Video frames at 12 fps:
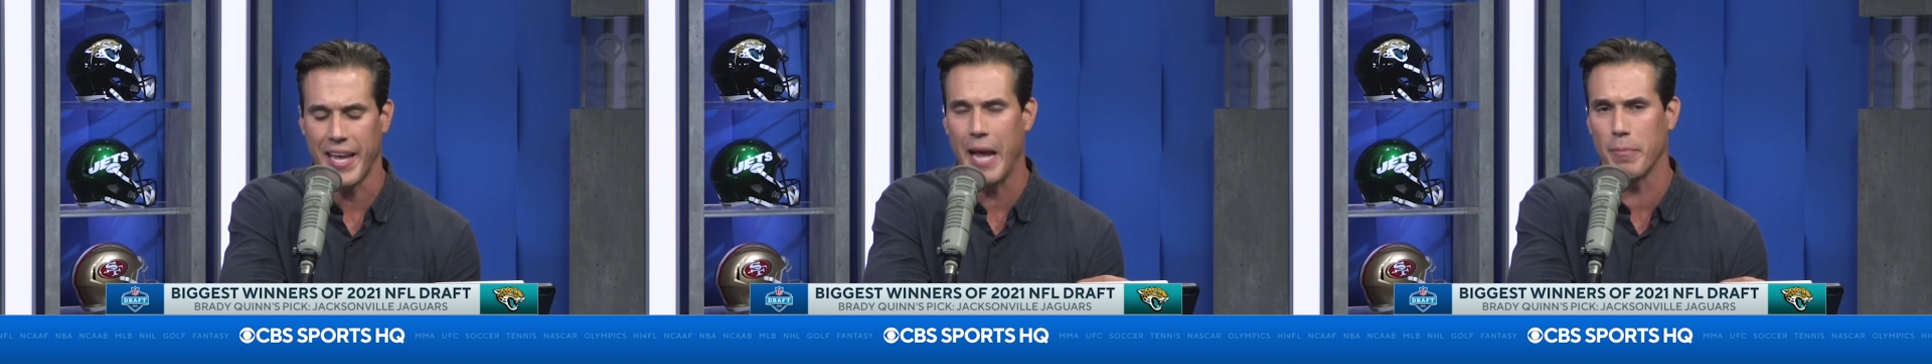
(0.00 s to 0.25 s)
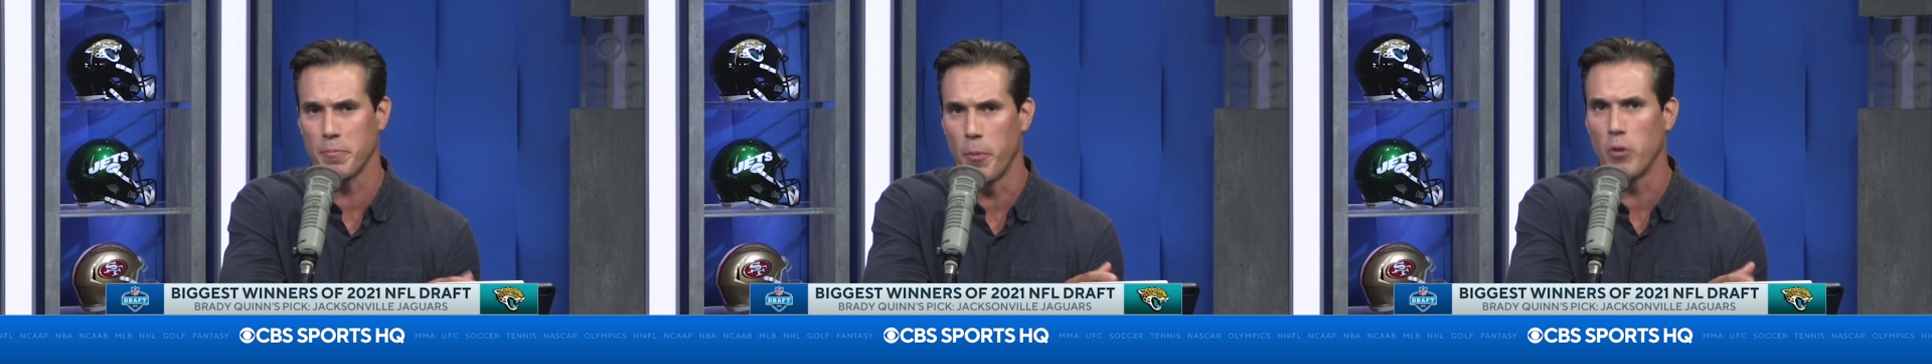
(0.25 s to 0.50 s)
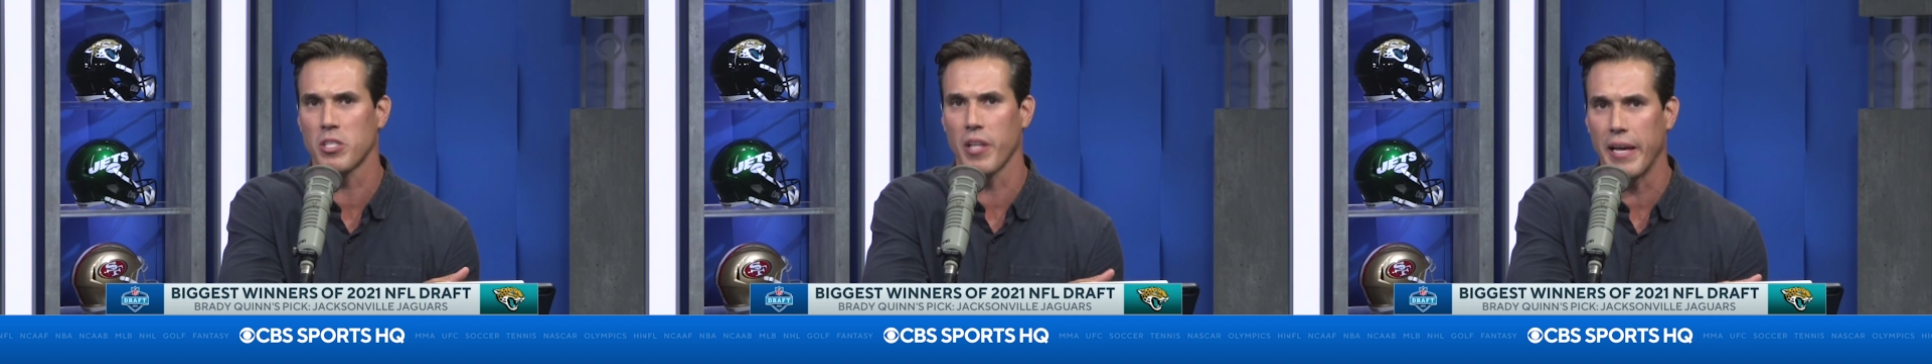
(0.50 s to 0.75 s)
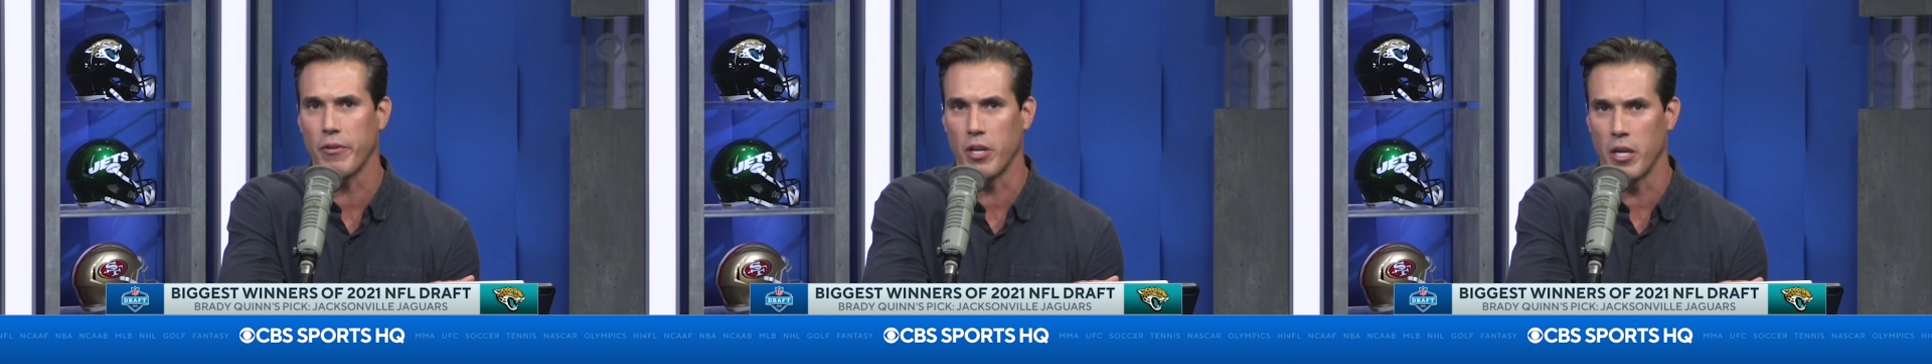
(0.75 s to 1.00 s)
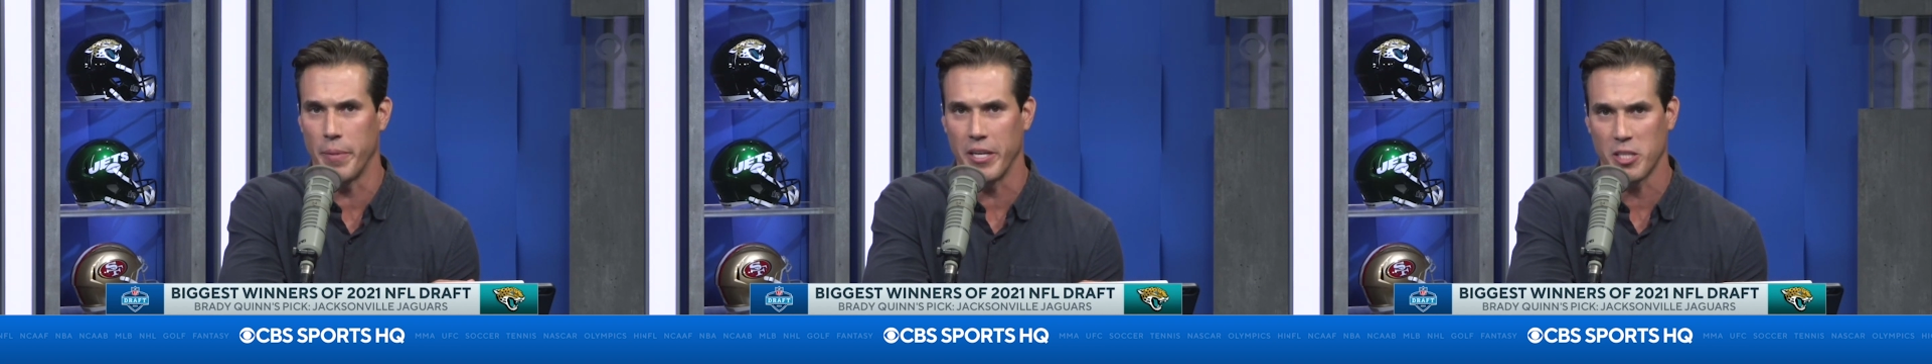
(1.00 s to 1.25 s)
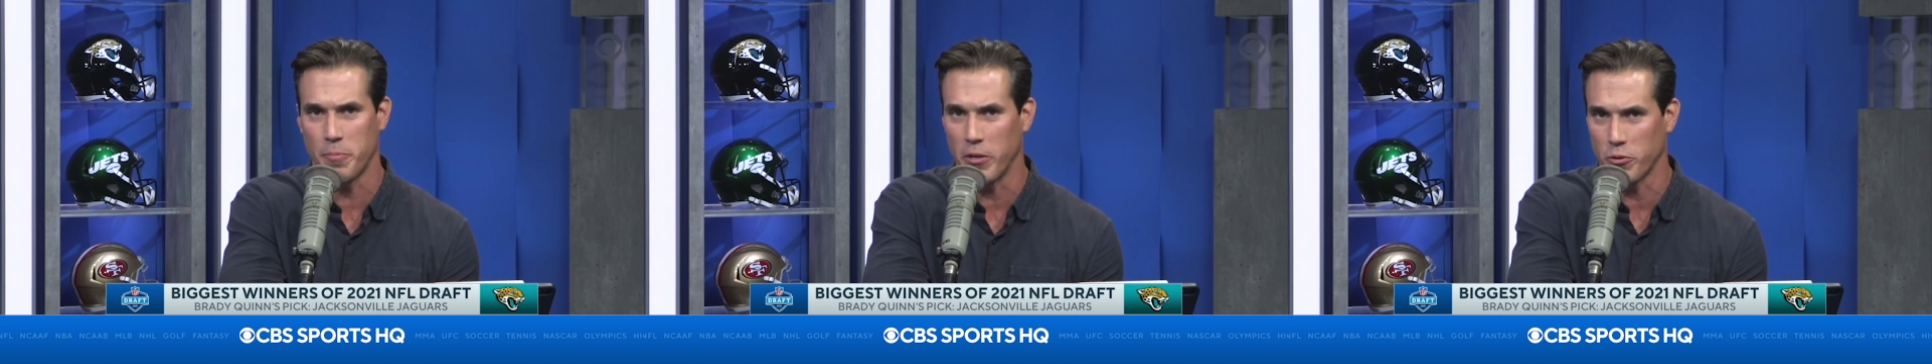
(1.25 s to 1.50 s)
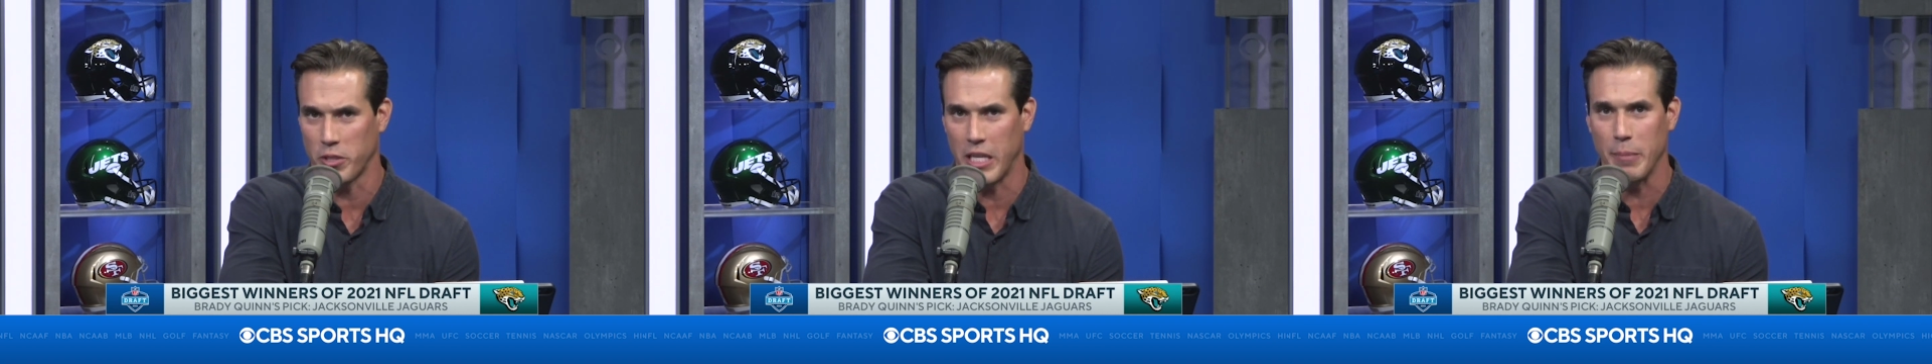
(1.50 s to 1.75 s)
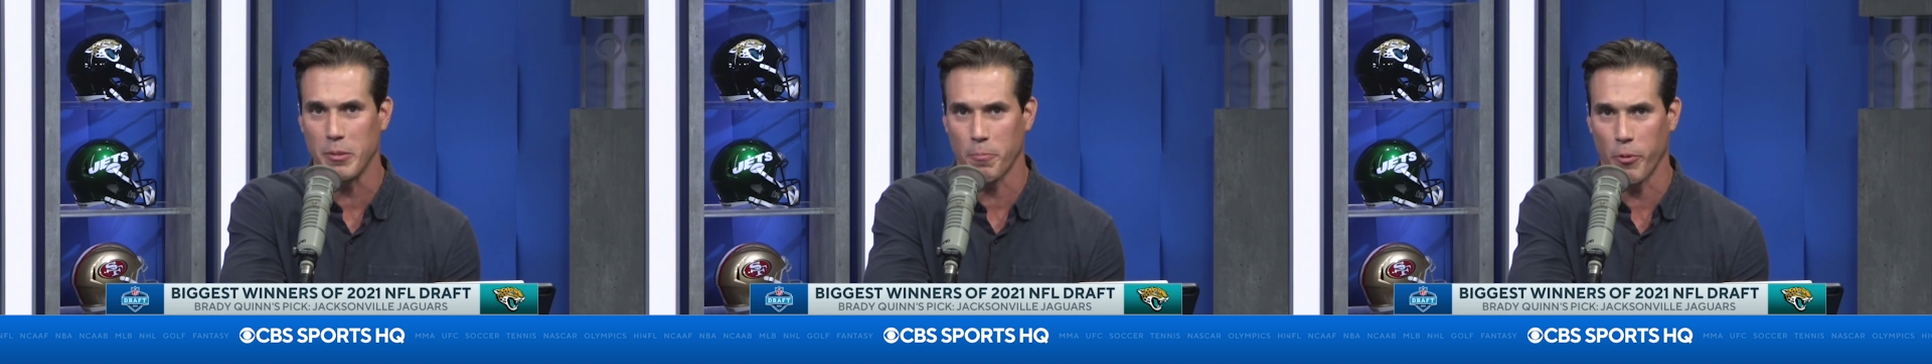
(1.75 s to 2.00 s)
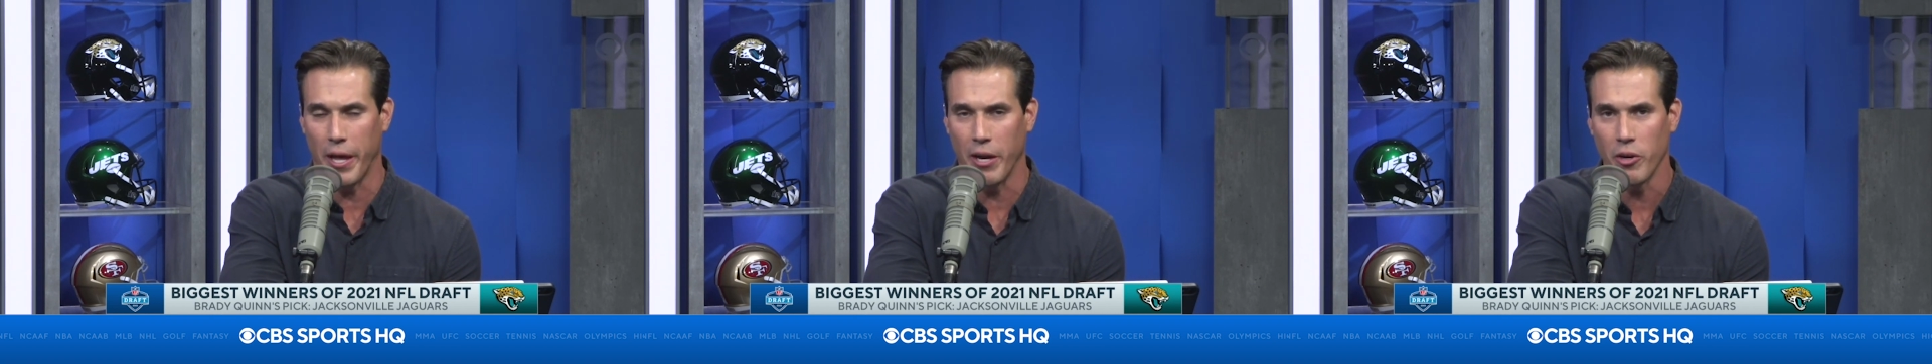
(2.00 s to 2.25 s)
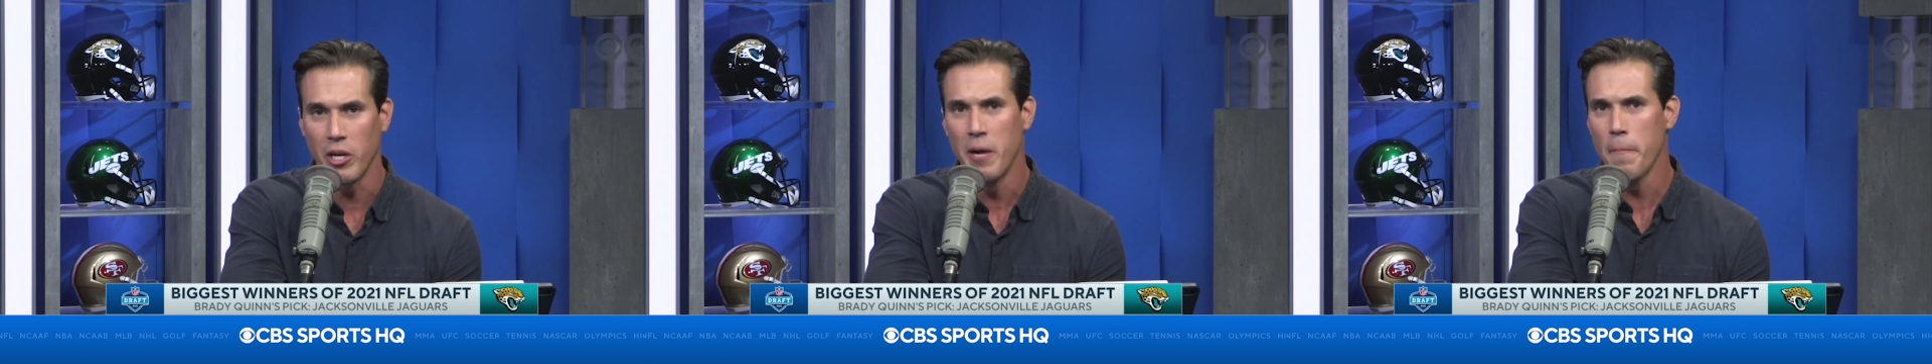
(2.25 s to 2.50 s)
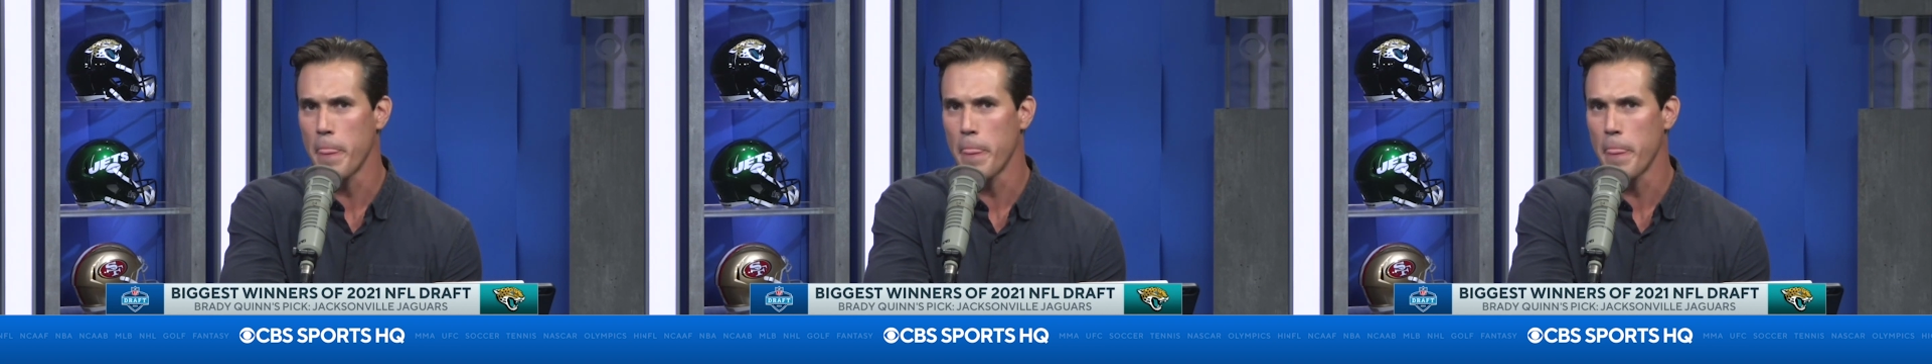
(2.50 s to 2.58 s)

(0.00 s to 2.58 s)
Camp's most likely going to be a special teams player,